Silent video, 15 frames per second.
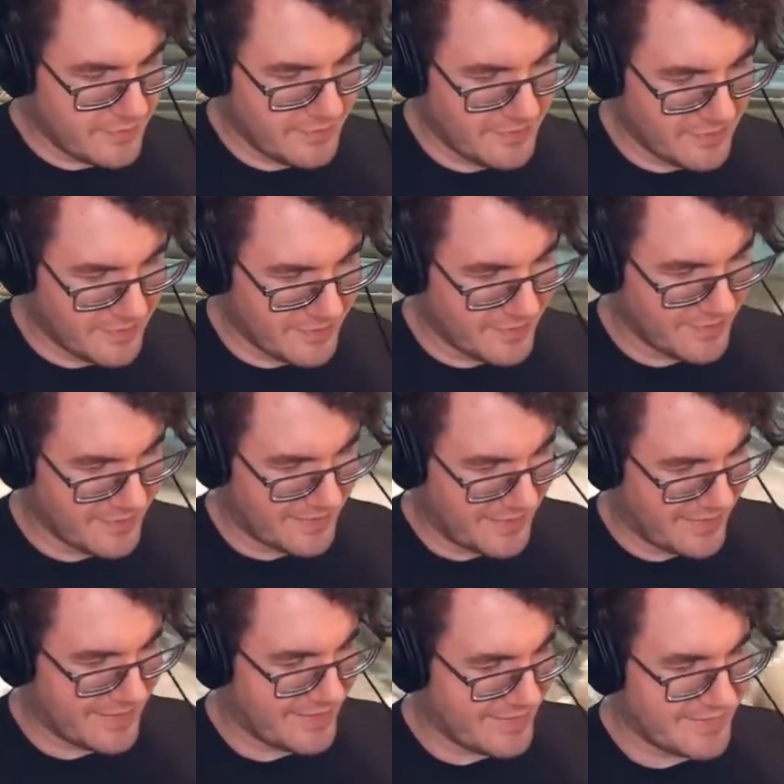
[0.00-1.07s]

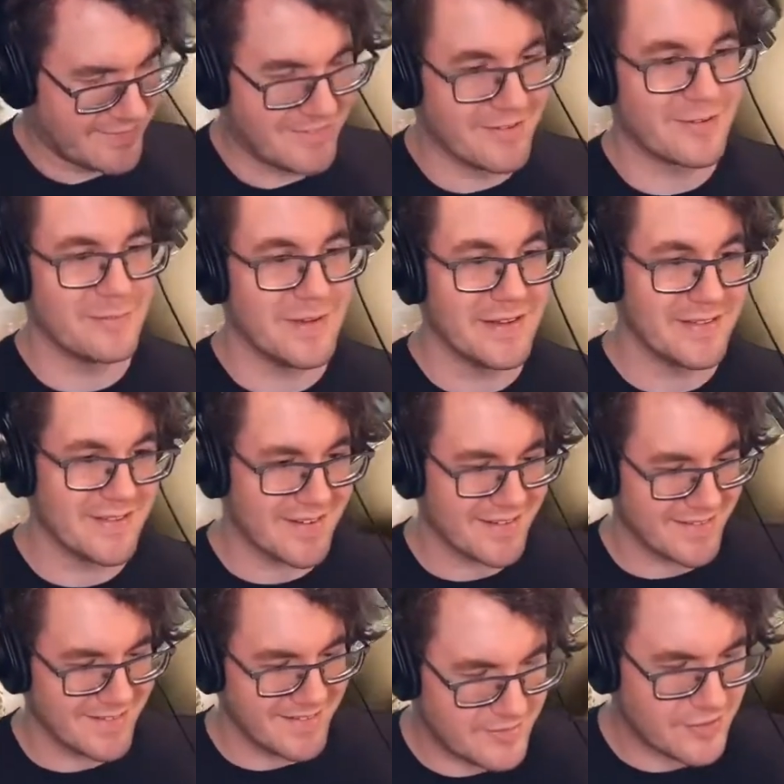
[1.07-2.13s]
It took me a
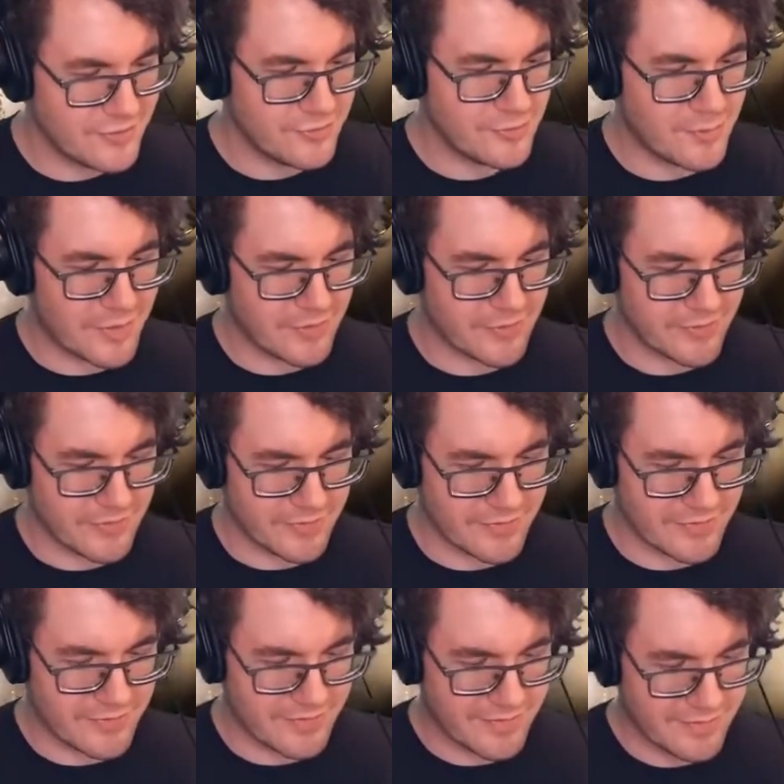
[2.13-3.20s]
second. 2
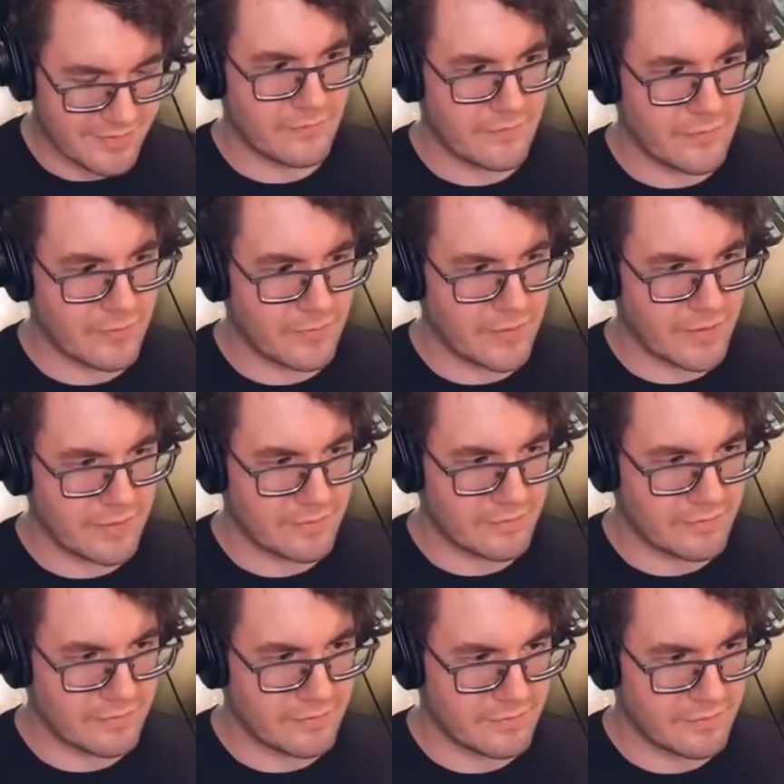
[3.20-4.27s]
marshals, 40.
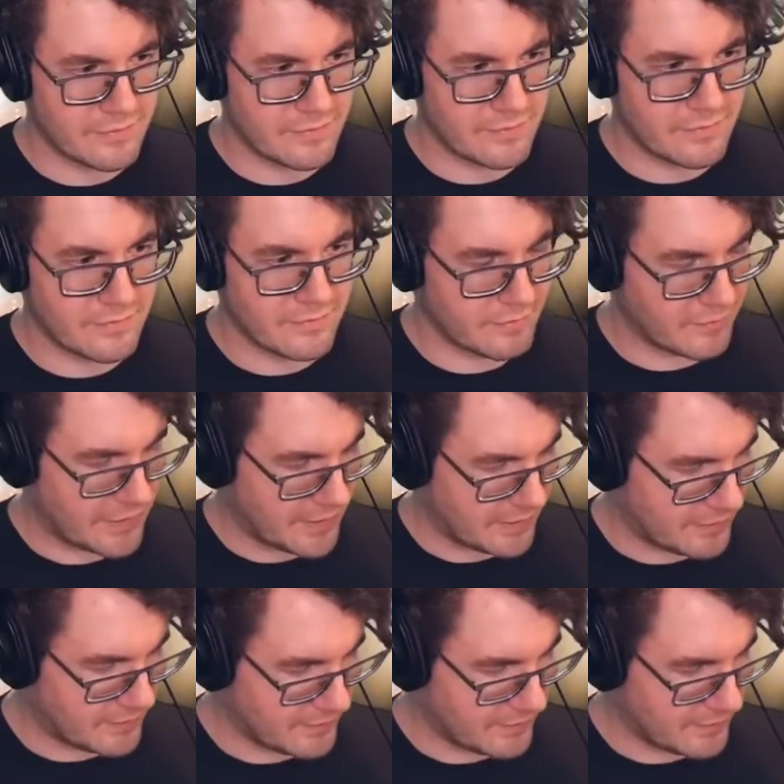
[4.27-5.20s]
Wait.